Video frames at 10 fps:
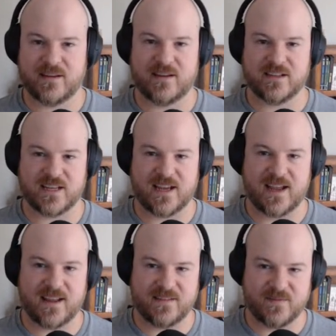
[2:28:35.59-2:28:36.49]
is
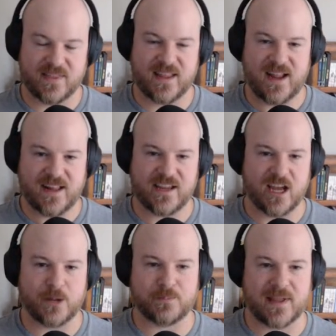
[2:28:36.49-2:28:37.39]
heading
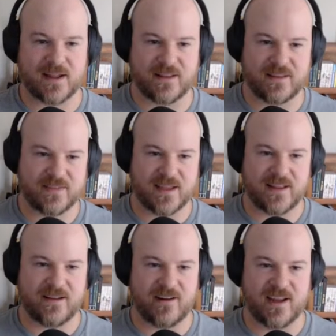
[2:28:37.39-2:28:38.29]
up that
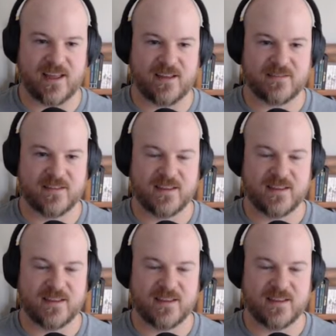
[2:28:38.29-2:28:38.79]
area,